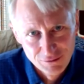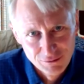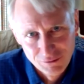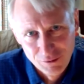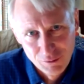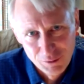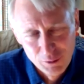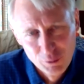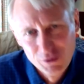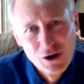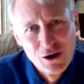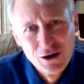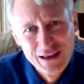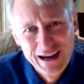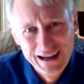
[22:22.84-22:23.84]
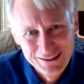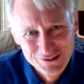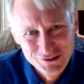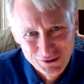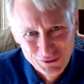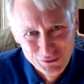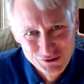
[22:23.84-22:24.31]
what we would call that.
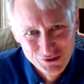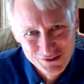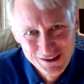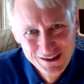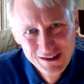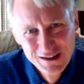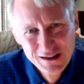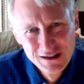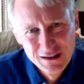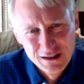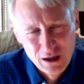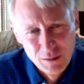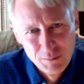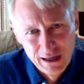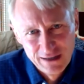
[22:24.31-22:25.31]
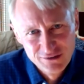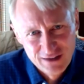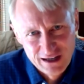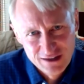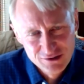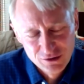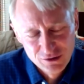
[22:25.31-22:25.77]
So just you know by
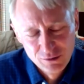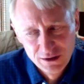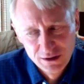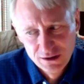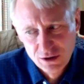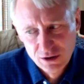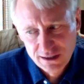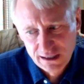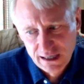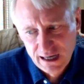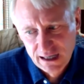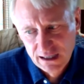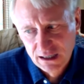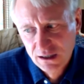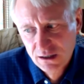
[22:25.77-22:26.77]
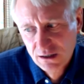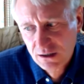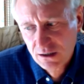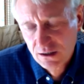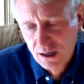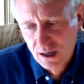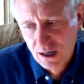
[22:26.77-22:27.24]
sector, really looking at
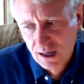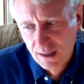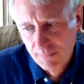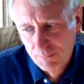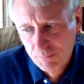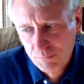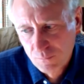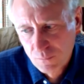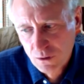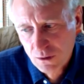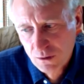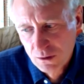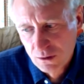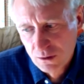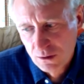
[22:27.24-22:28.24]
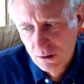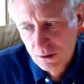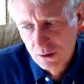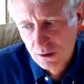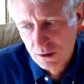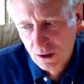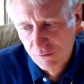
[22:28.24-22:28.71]
um,
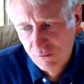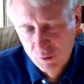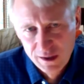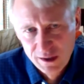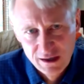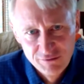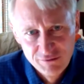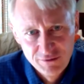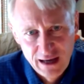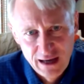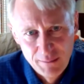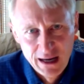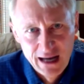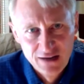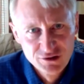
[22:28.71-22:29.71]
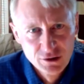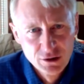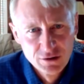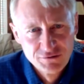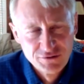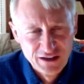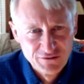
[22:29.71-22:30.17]
you know, if we if M and A is a
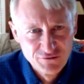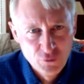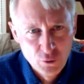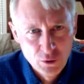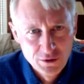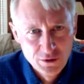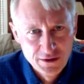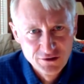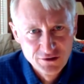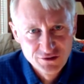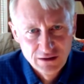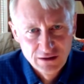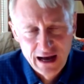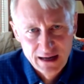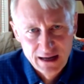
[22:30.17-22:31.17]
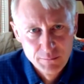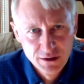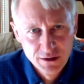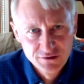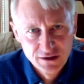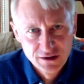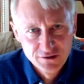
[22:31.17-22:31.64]
good fit for this line of
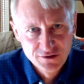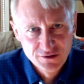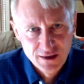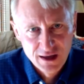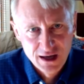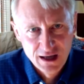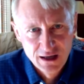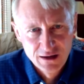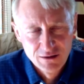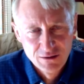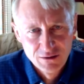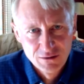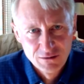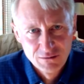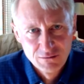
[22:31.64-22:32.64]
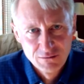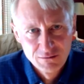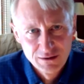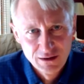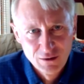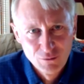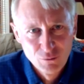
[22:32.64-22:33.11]
business, then
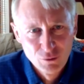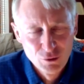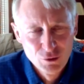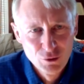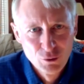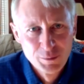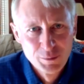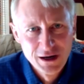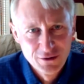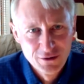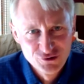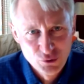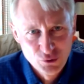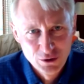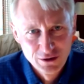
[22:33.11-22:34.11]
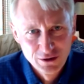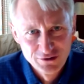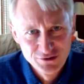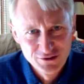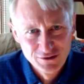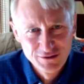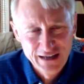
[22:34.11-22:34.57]
you know who would be on the short
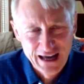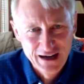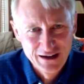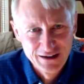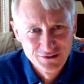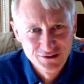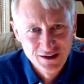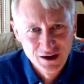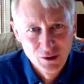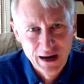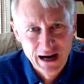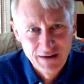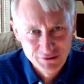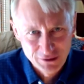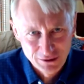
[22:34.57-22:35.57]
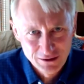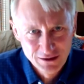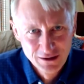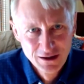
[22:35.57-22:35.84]
list of candidates to go after.